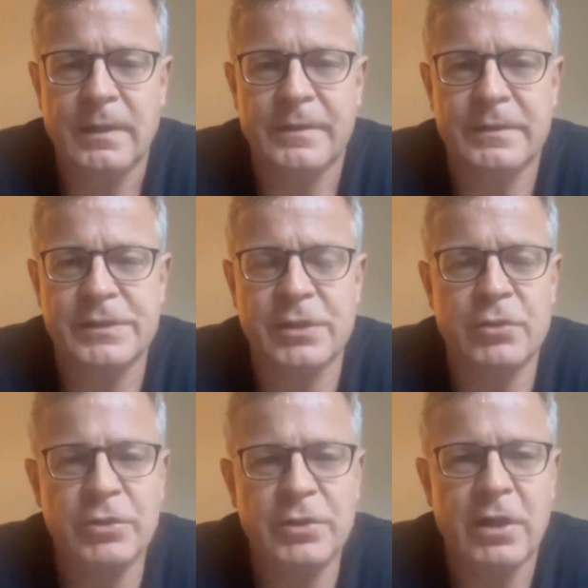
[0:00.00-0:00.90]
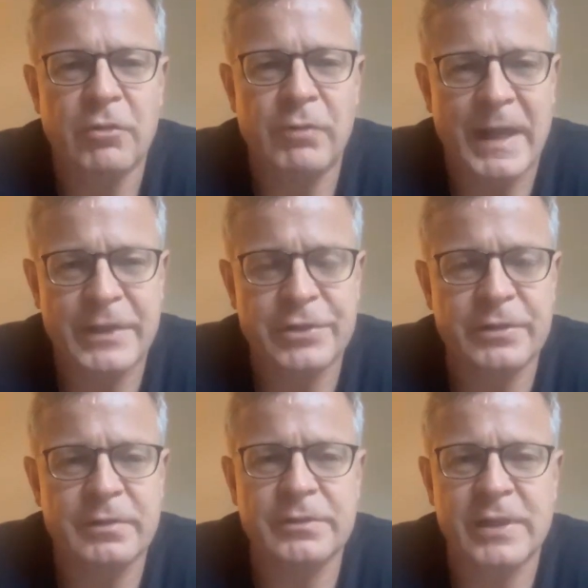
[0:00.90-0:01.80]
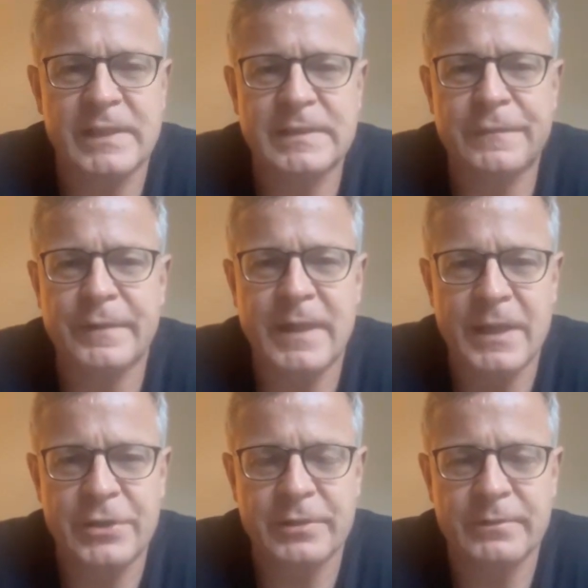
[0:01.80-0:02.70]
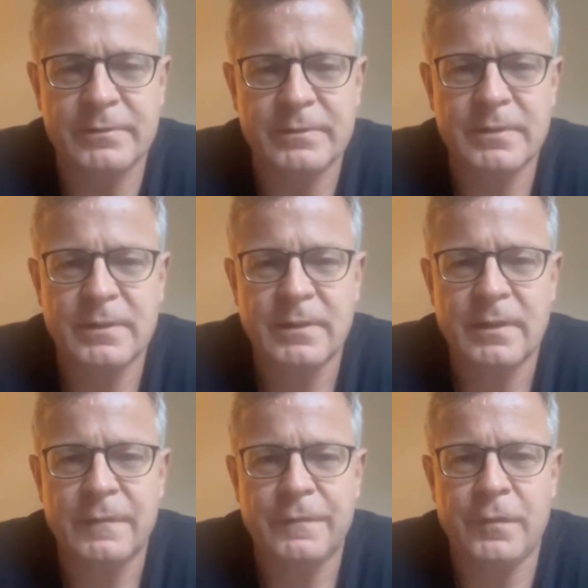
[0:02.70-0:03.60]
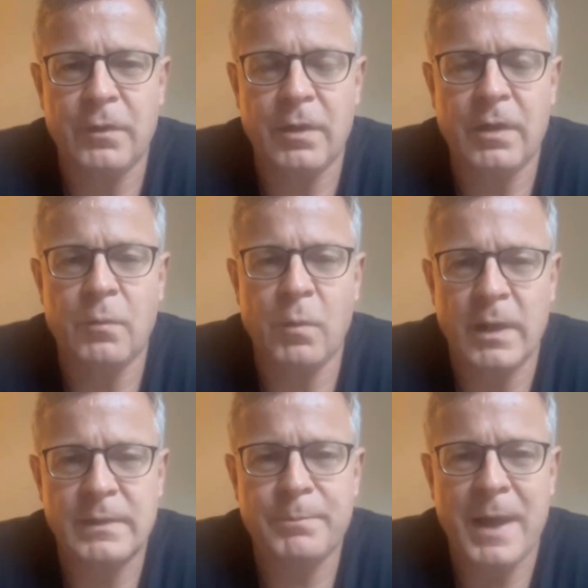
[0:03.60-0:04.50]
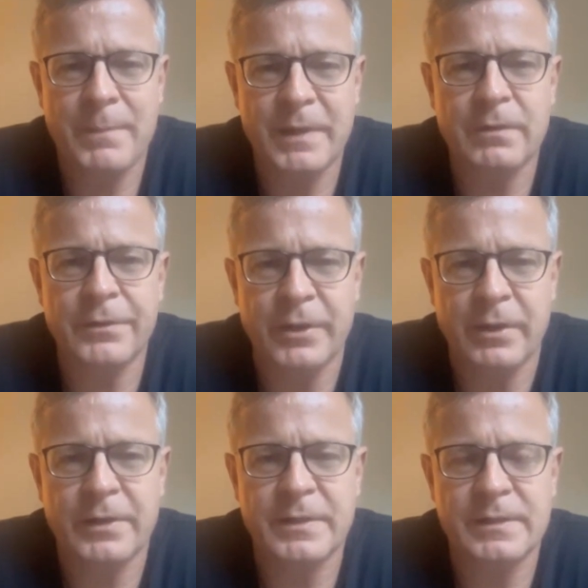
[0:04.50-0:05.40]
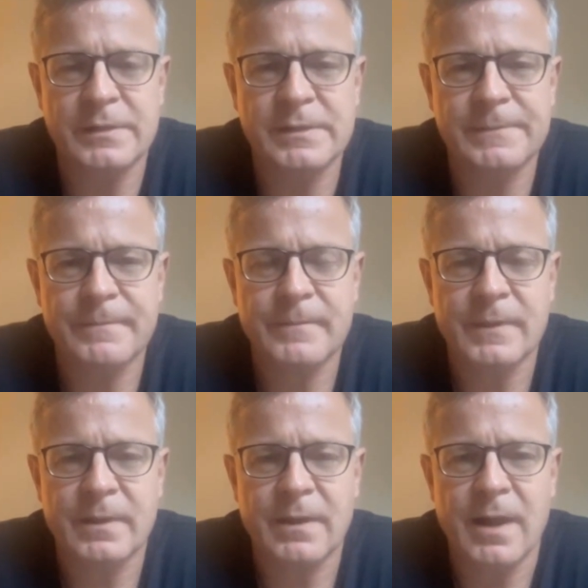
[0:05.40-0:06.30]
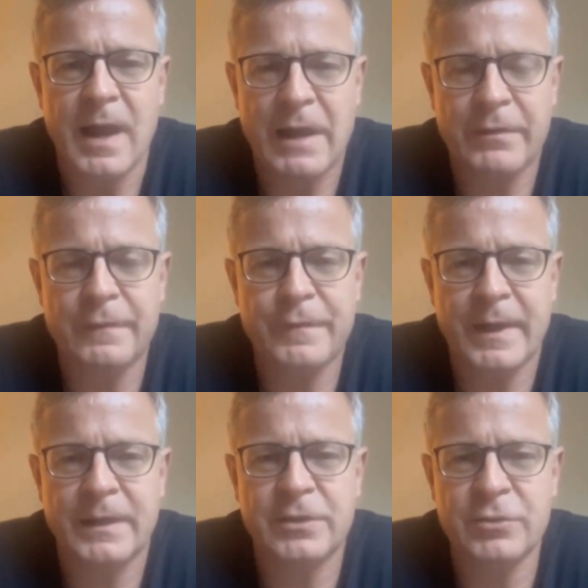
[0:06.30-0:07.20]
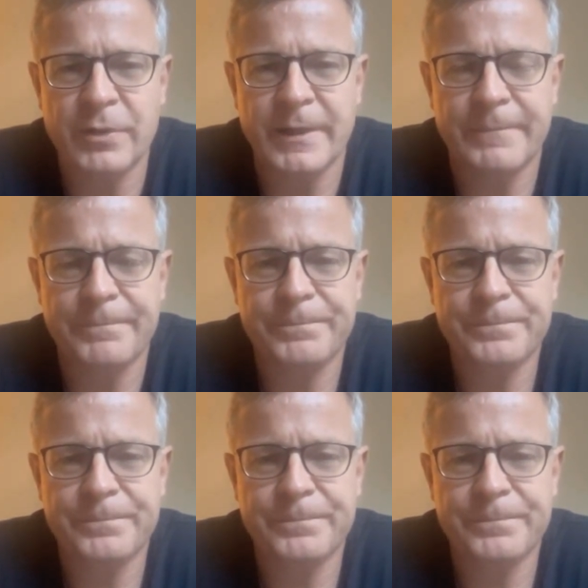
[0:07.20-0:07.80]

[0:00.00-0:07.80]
there is a good rational justification for what public authorities are in fact doing.